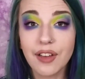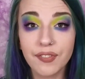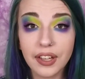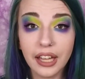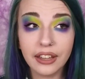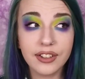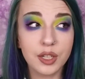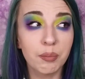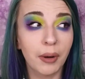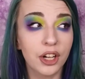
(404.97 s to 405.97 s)
I feel like there's
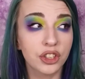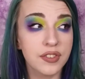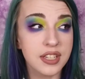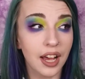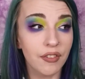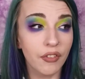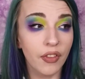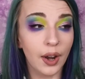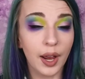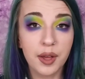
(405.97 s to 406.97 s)
a bunch of stuff
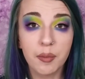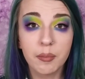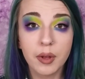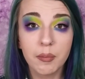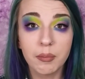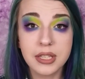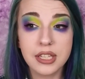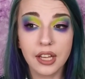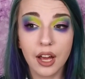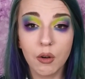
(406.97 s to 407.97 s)
that I am
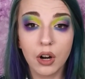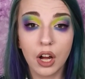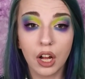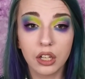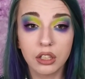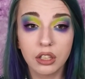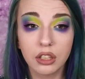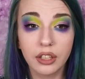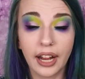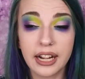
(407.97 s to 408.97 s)
missing out on
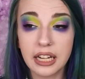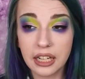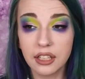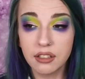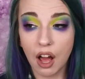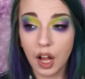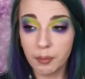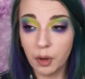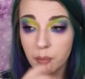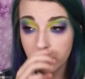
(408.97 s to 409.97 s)
that I need to talk
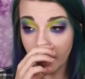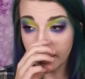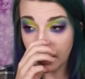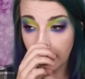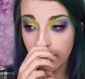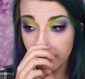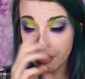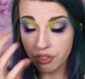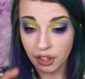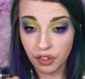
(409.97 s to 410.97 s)
about, but I can't
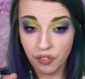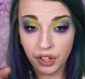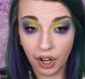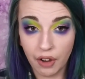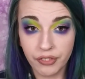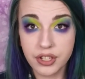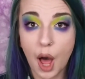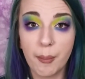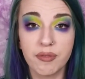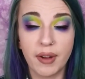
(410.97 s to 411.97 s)
think of it off the
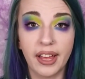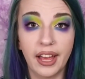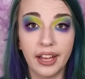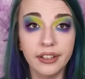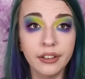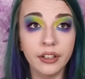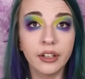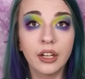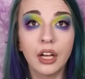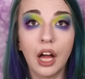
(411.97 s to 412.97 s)
top of my head.
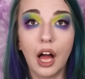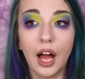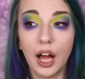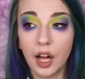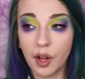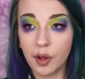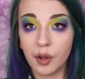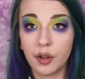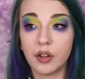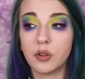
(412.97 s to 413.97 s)

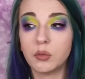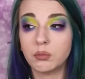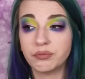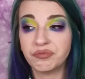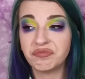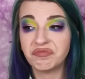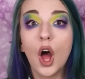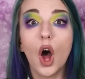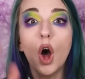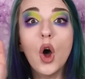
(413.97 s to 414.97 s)

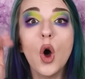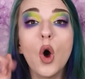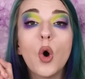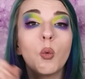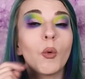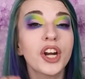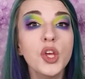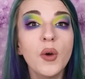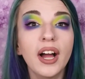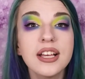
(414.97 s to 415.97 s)
What
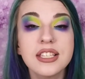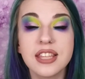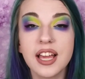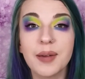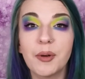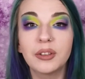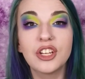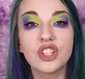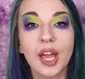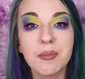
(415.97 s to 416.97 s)
do you guys think about
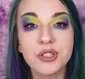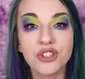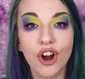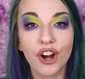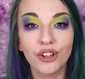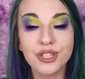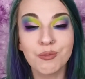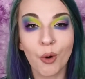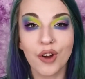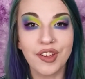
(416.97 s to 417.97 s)
the James
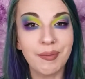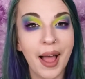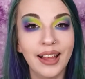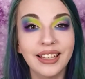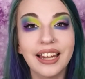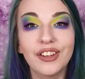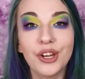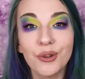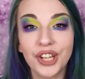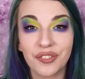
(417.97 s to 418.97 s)
Charles Morphe palette and the
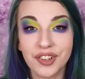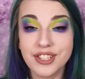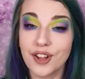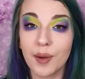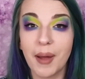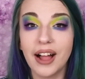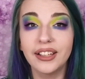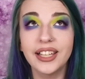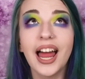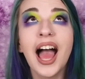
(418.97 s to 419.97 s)
new Jeffree Star
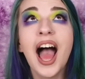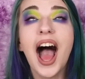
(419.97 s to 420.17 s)
palette?